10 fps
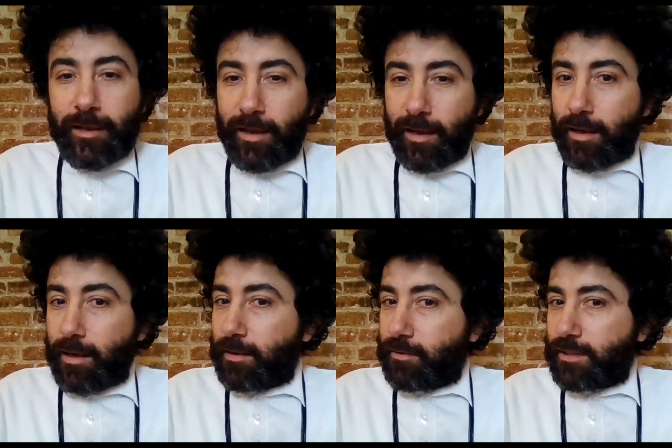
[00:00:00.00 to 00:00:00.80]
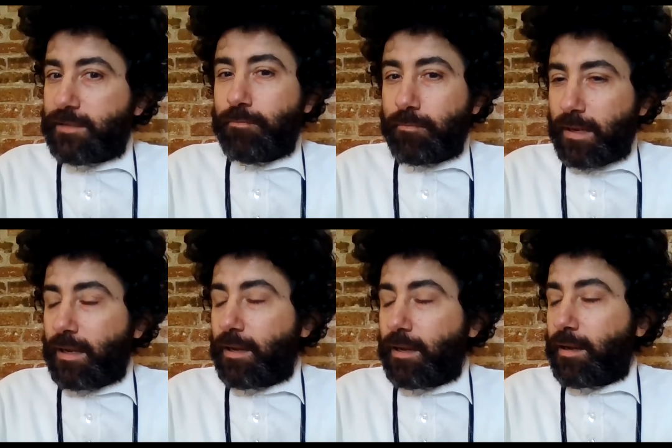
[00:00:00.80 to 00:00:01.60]
there's
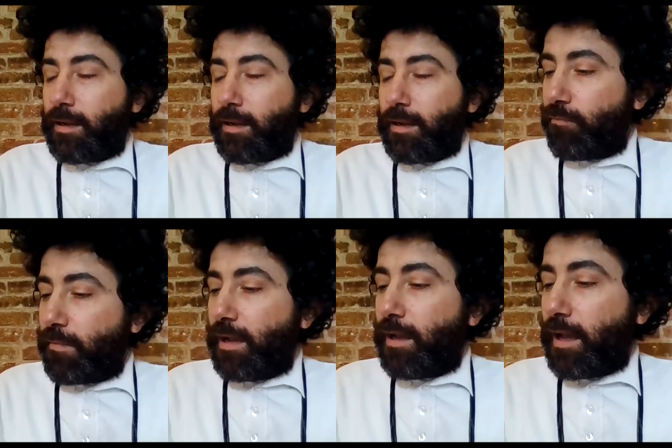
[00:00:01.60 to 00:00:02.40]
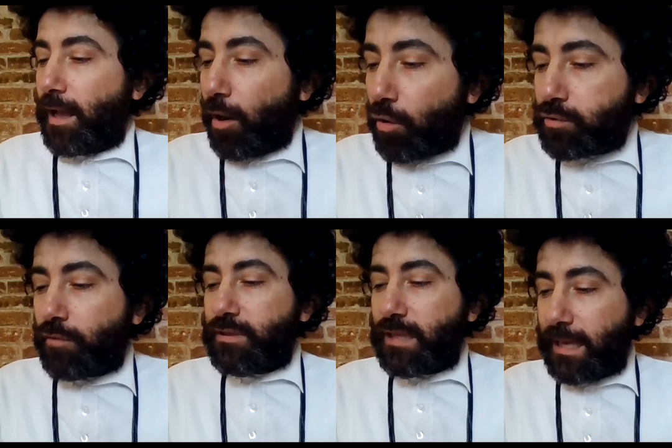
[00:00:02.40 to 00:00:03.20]
a lot
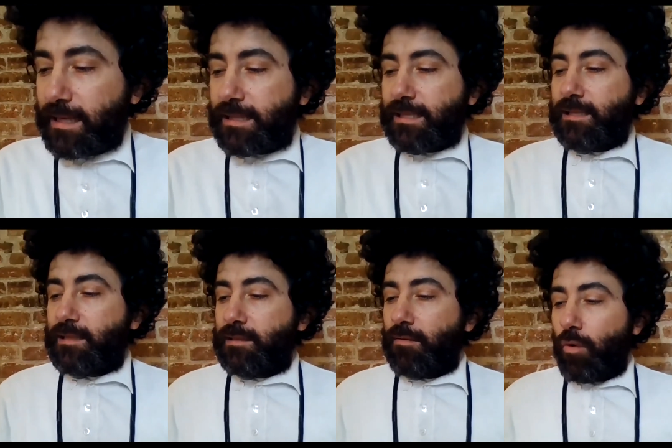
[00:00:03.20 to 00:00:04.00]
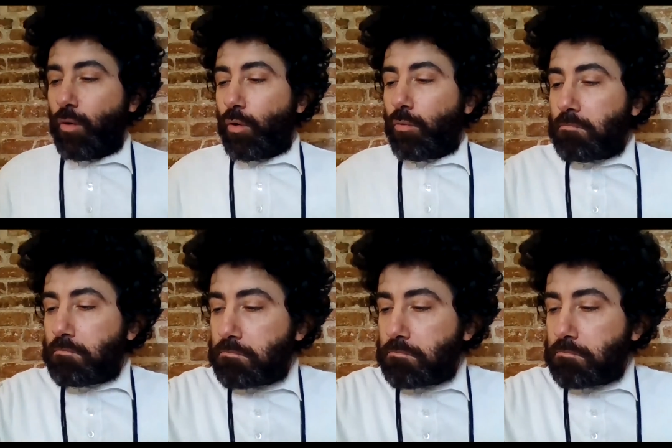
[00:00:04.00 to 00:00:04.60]
of things, or